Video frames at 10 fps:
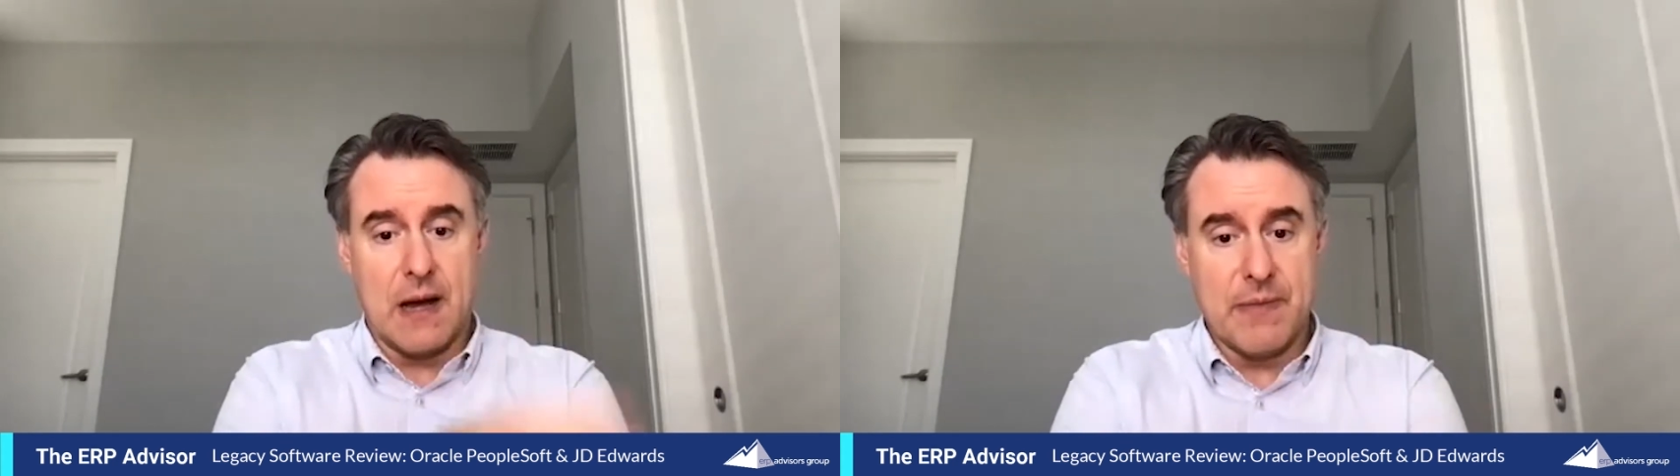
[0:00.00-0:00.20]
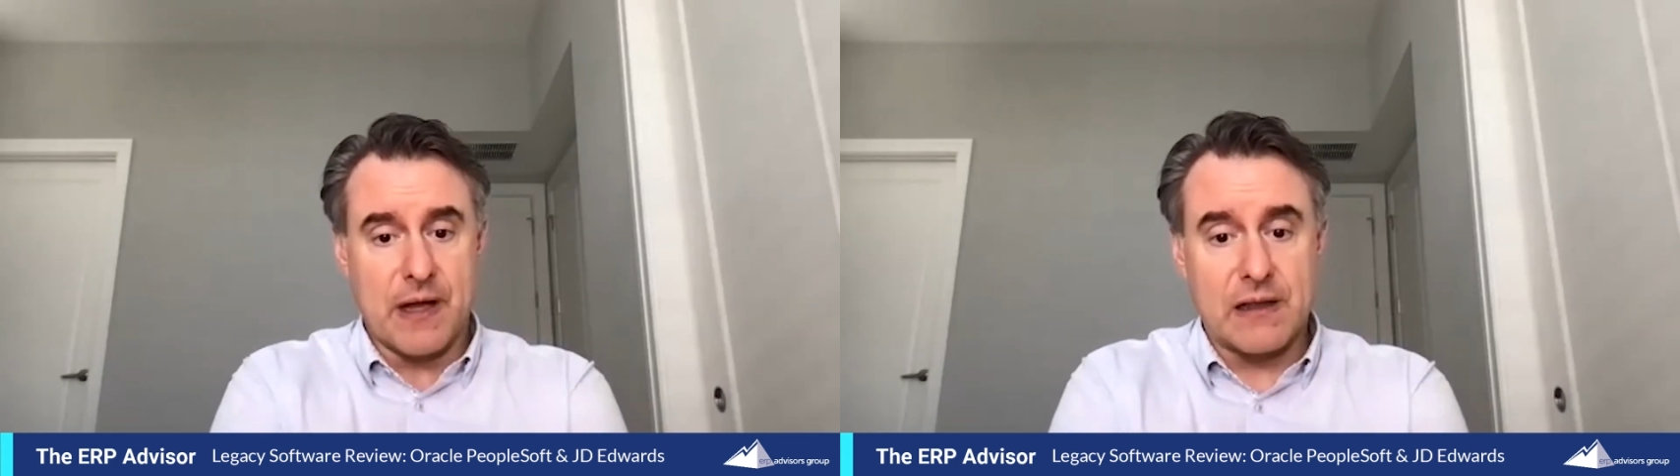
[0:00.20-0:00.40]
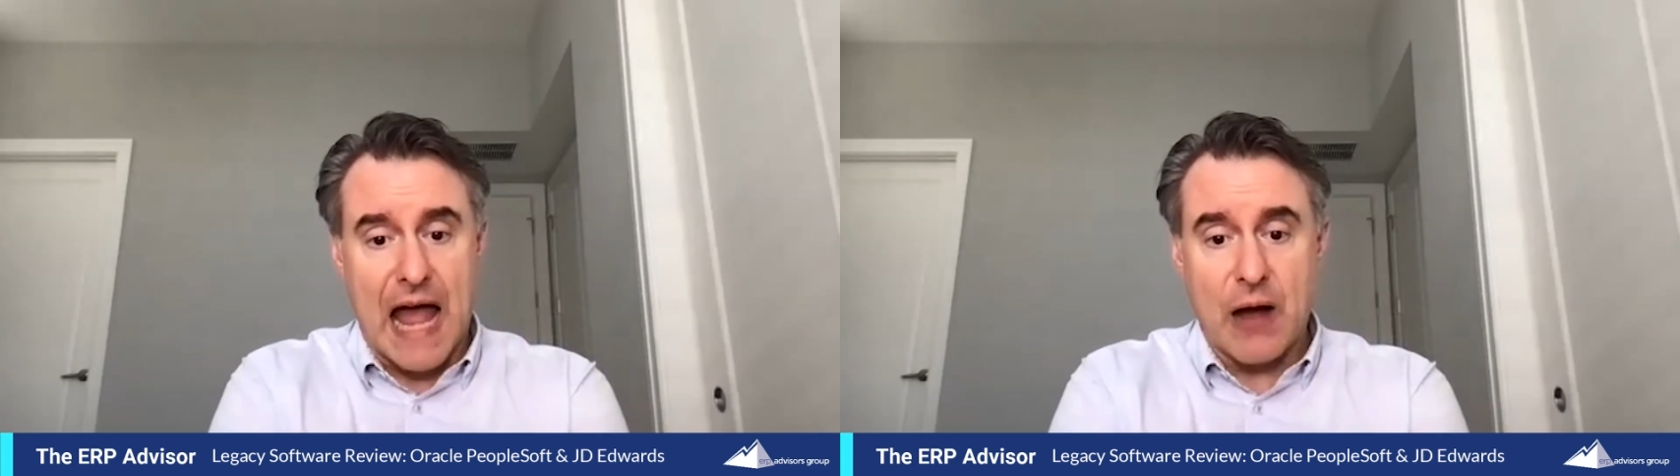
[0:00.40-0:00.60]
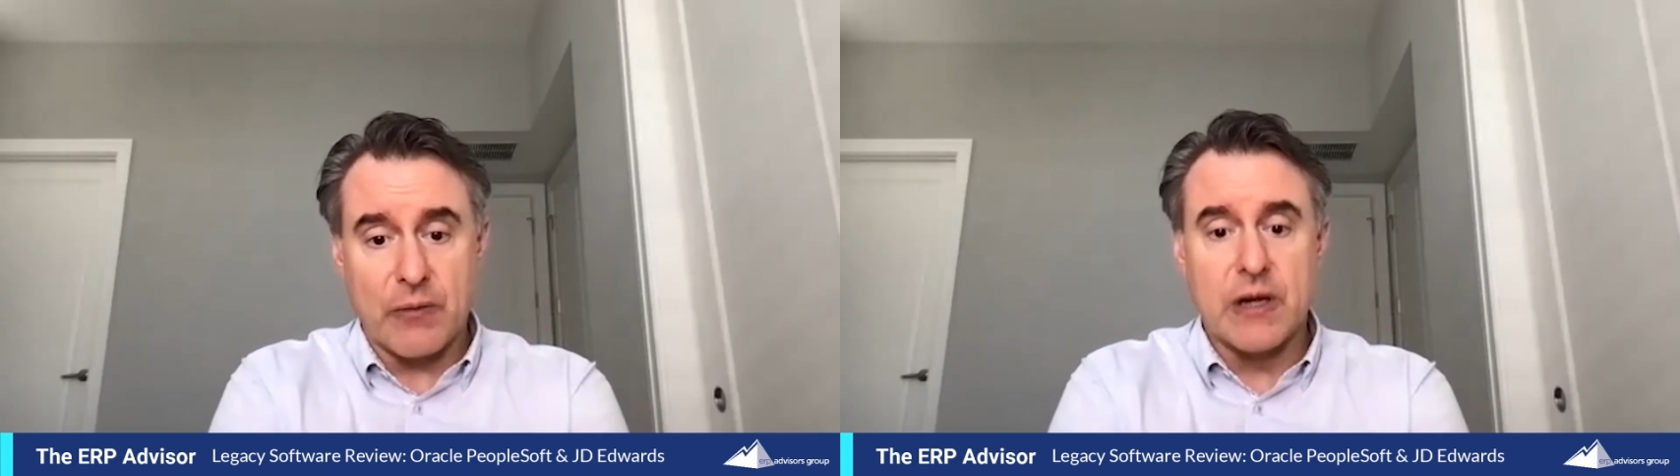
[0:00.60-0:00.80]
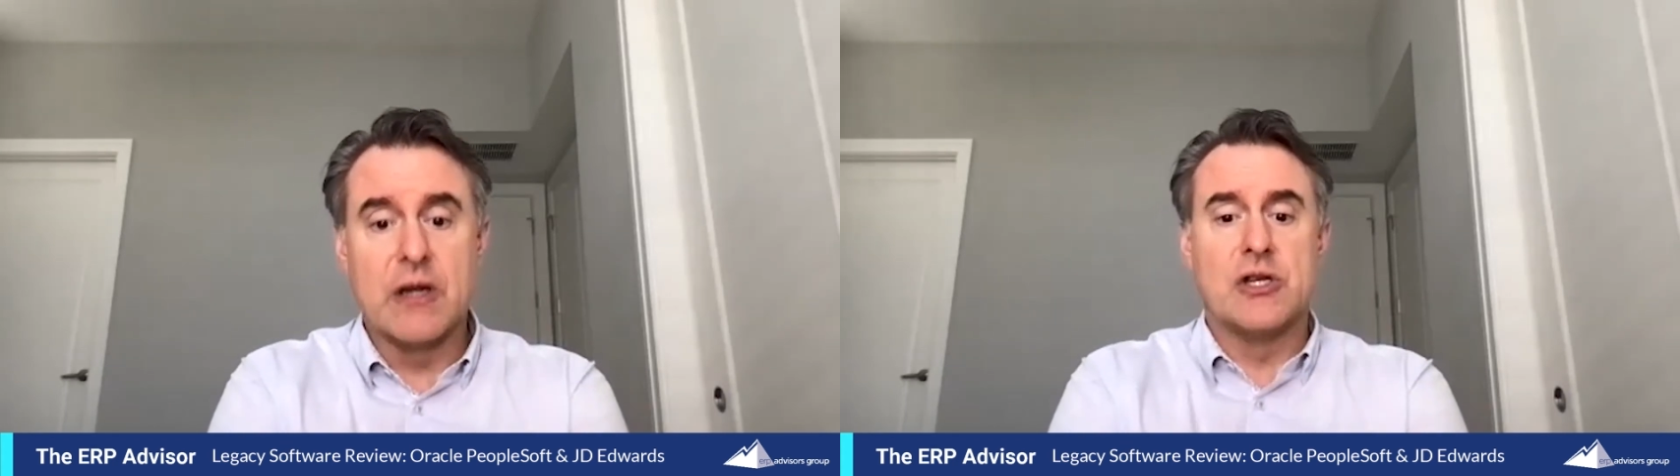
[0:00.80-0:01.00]
the
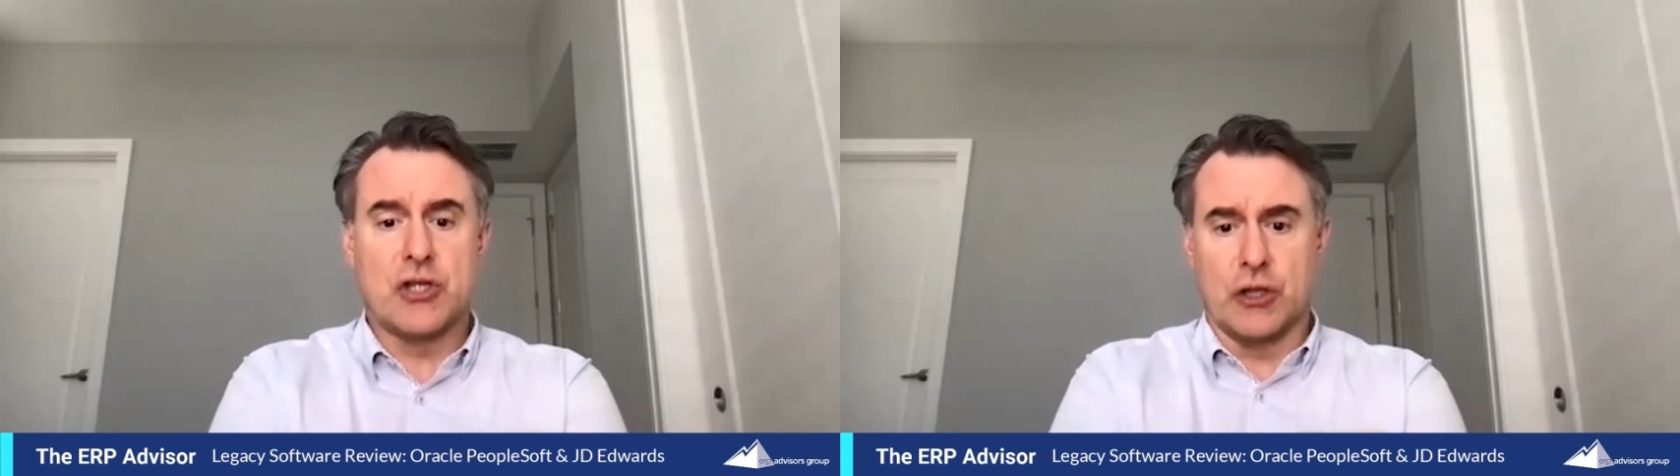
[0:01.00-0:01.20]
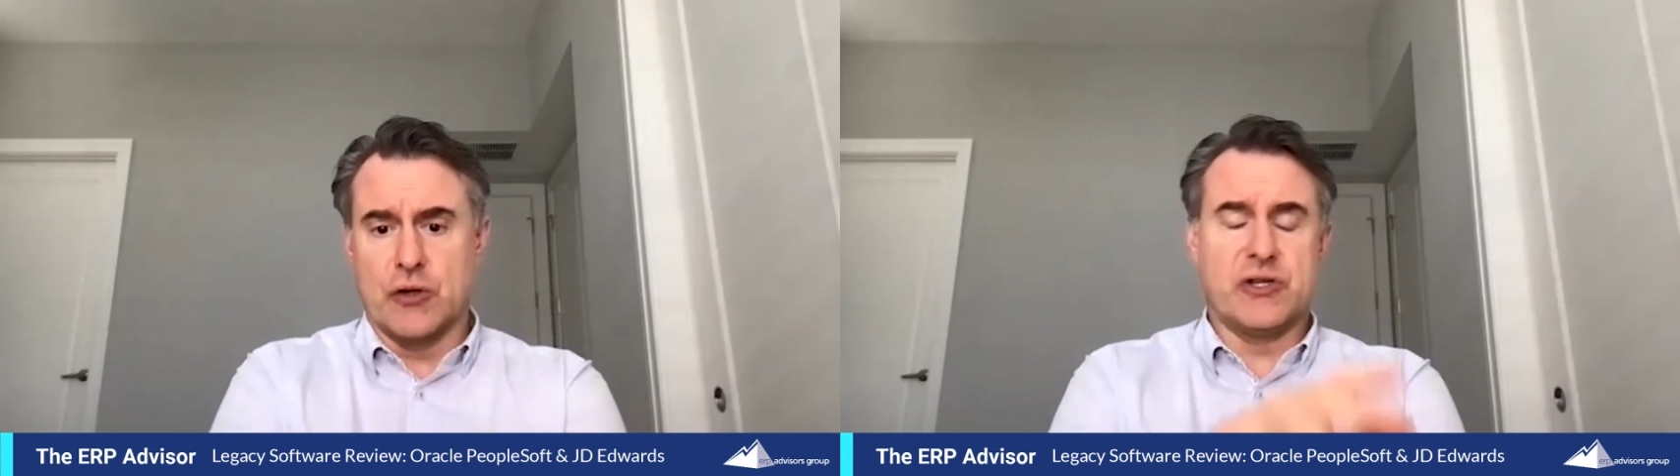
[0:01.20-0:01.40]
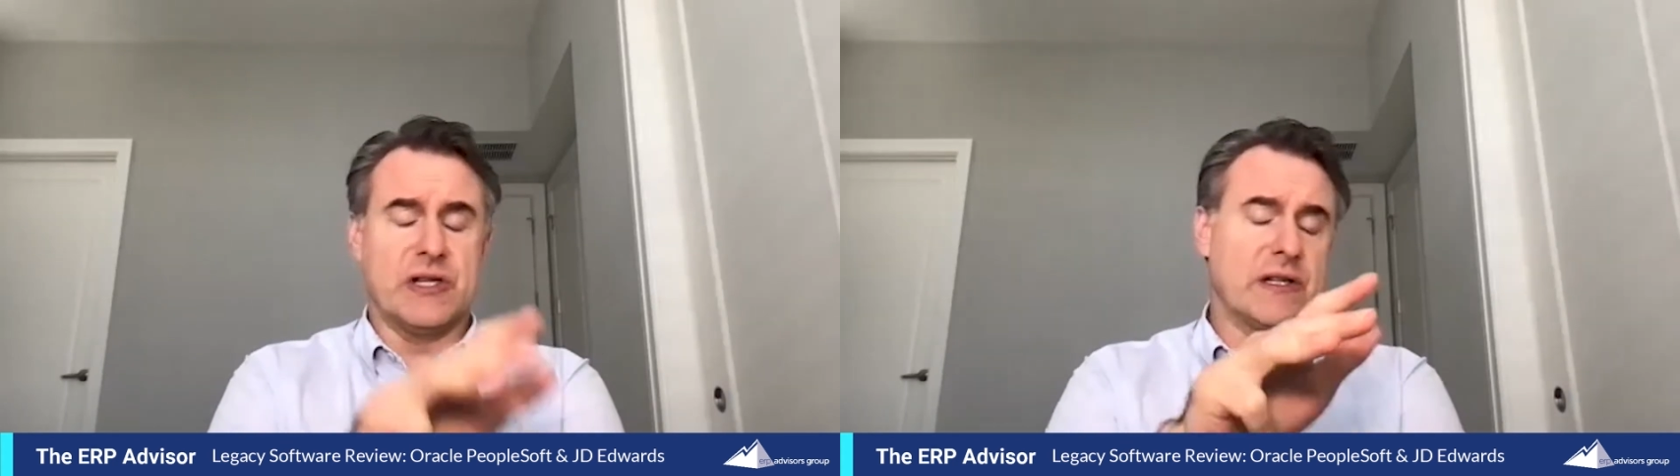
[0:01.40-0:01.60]
cloud solutions,